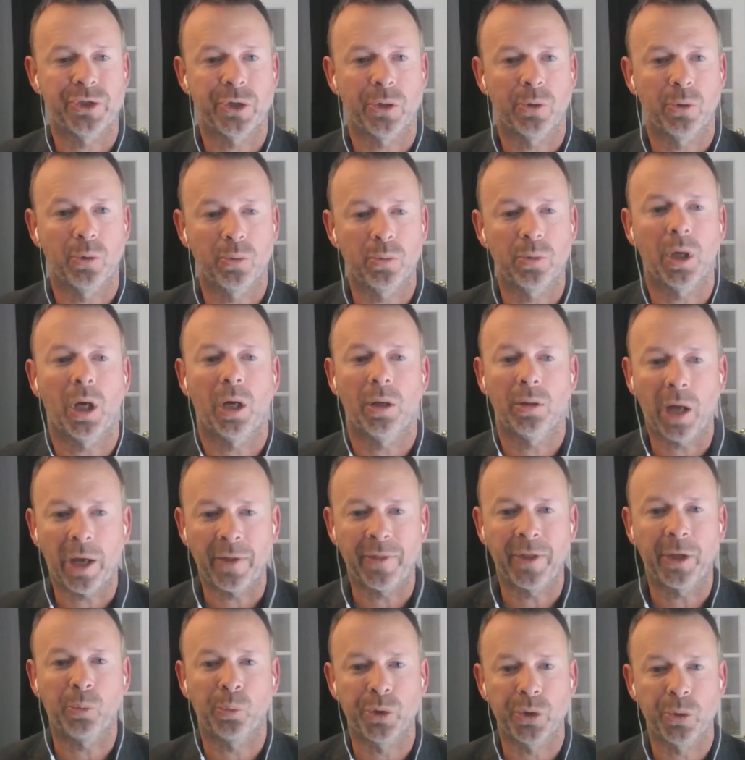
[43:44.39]
So I
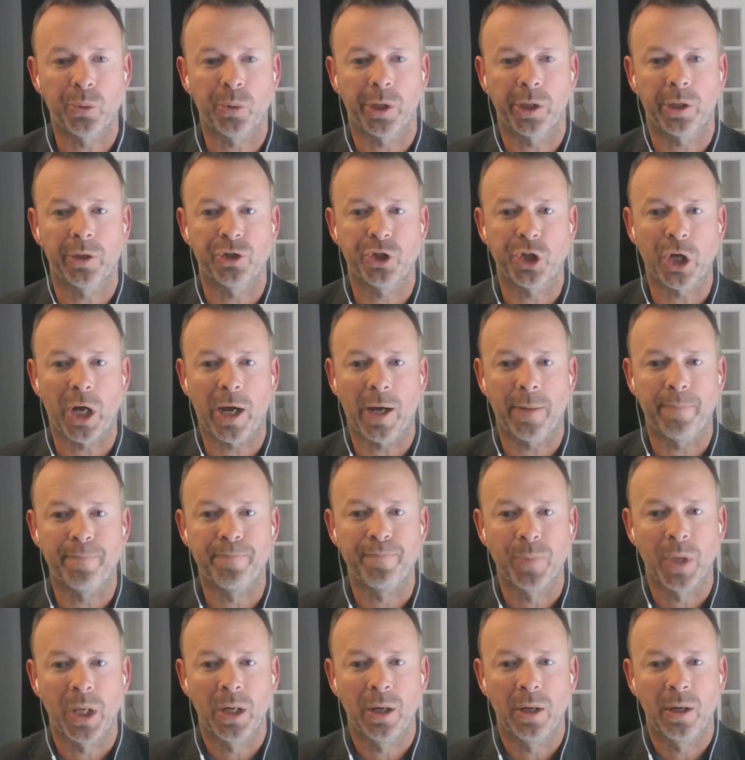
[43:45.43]
think we're doing a good job.
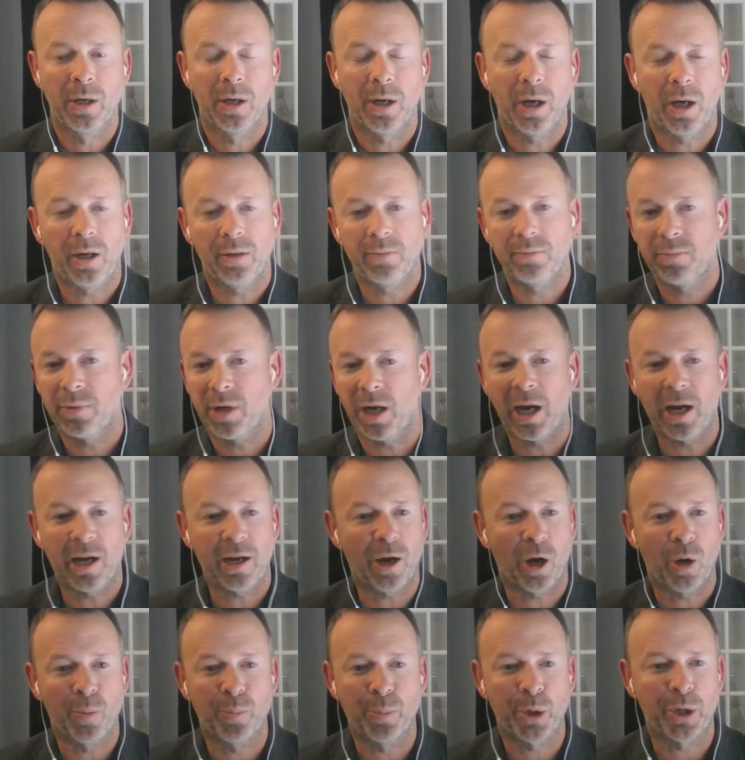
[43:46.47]

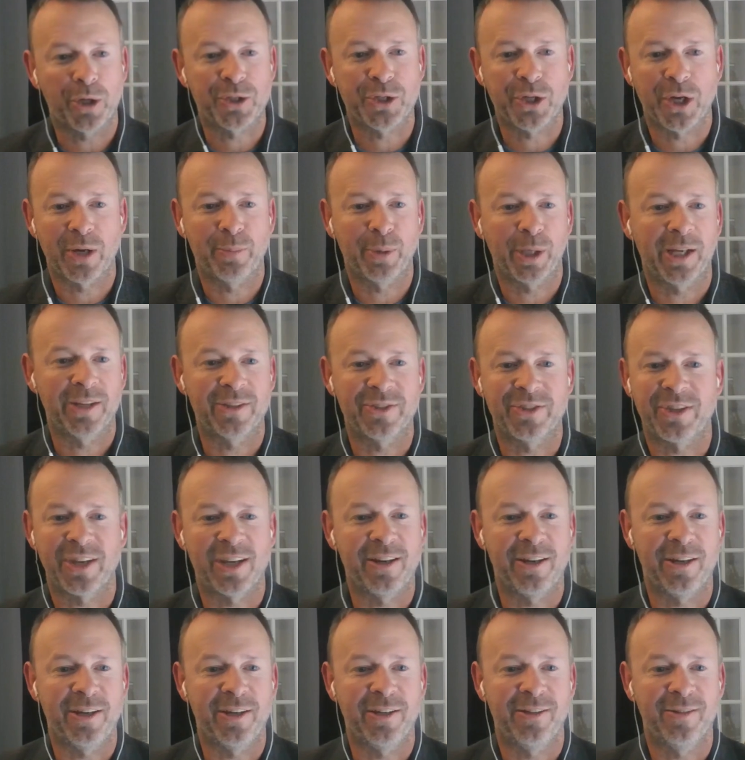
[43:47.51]
I'll put us up against
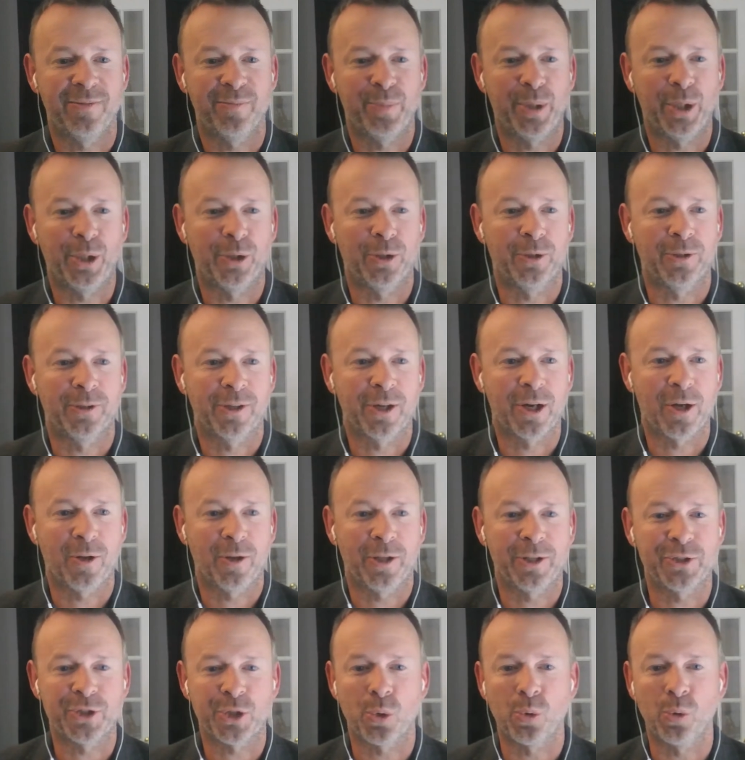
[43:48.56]
any peer
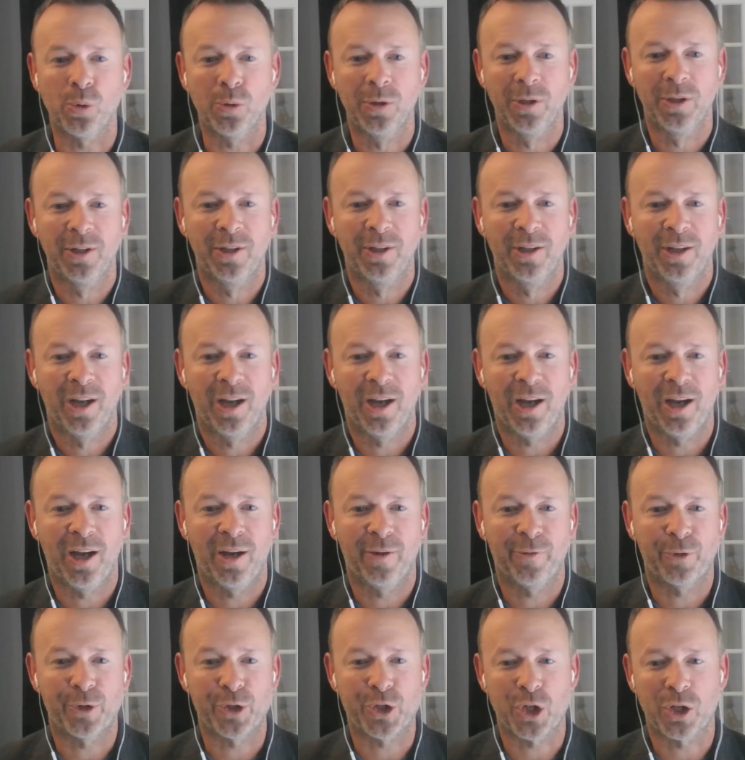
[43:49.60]
colleague school
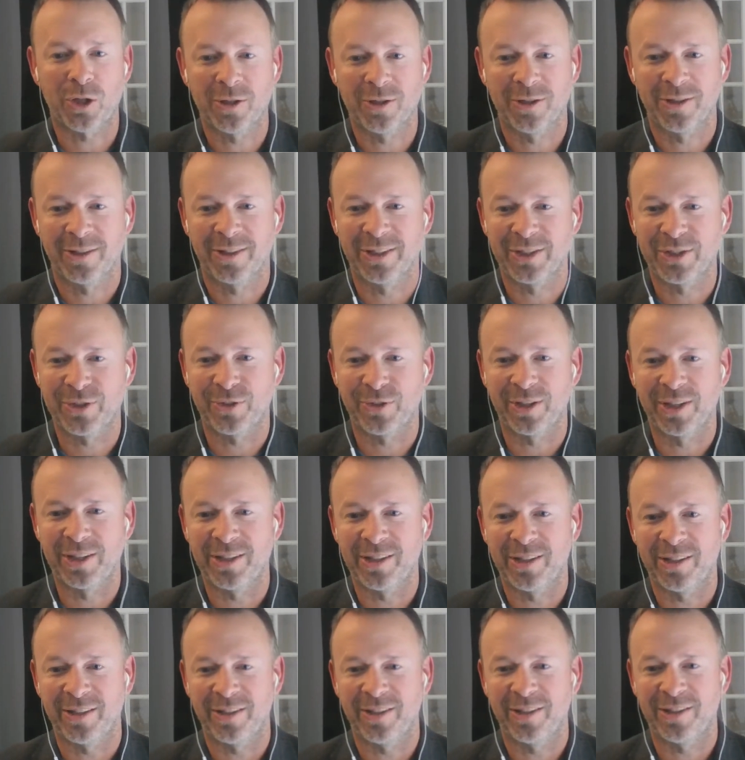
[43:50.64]
for sure,
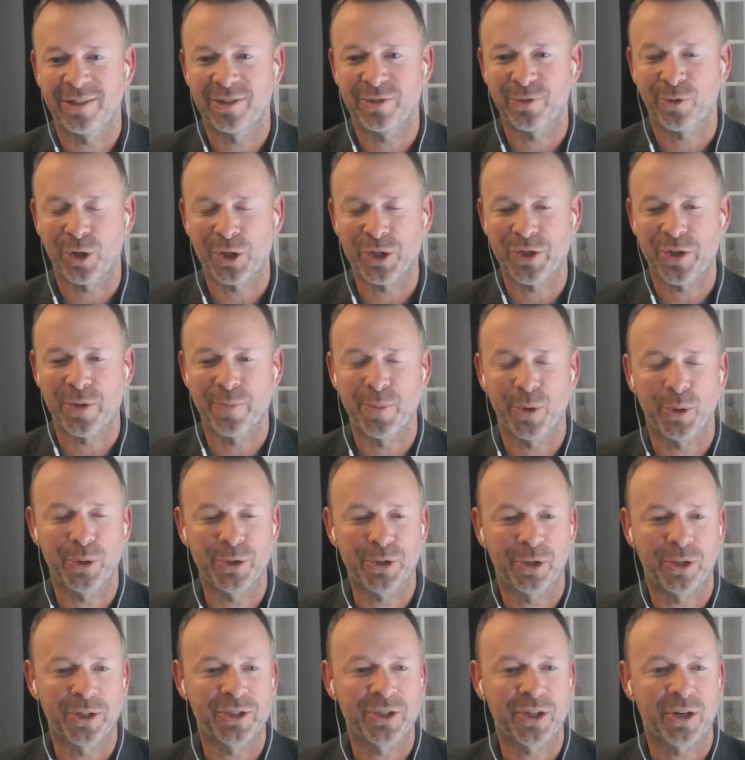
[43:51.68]
as far as the
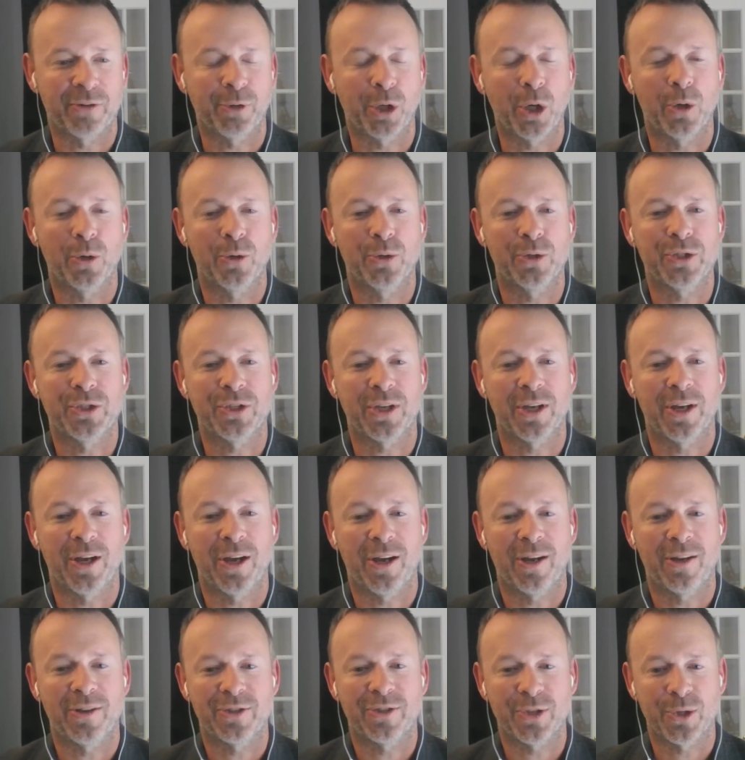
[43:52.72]
military stuff goes.
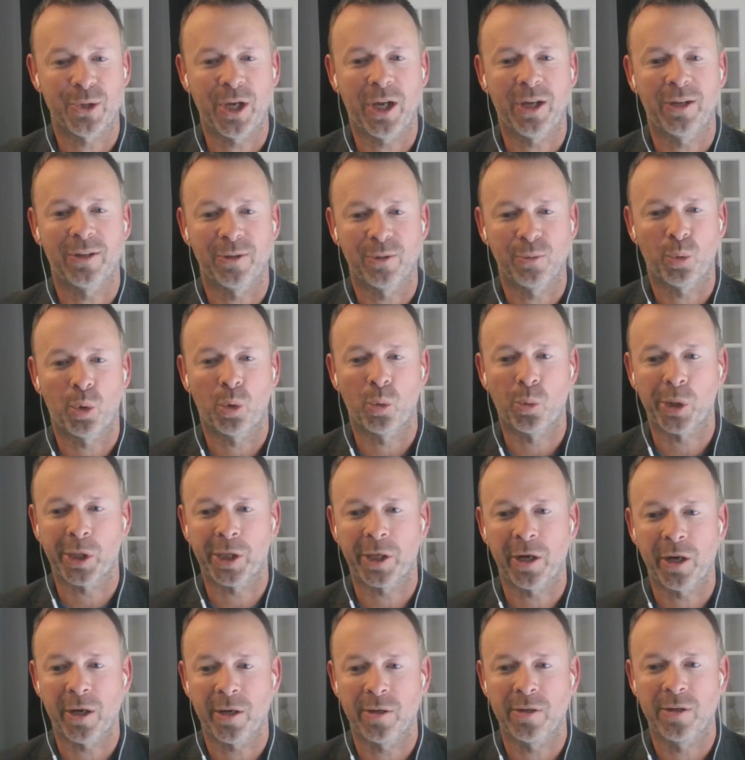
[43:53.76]
So yeah, we're
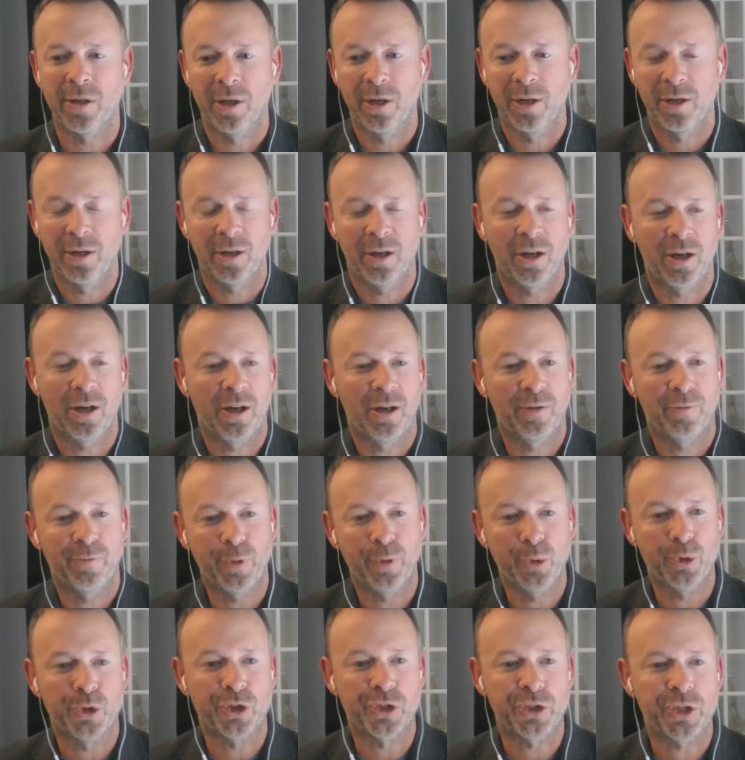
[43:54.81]
working on
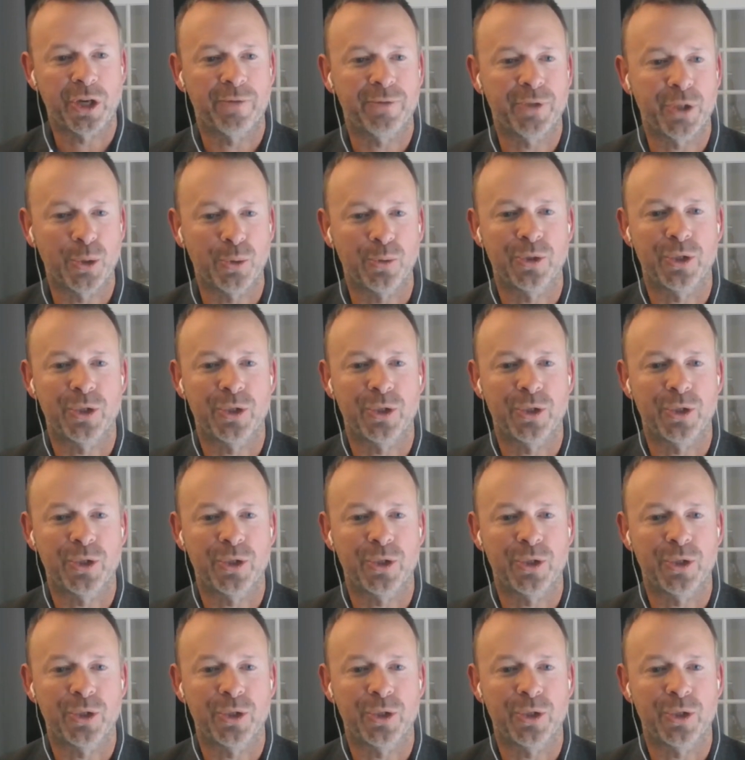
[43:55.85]
future stuff too.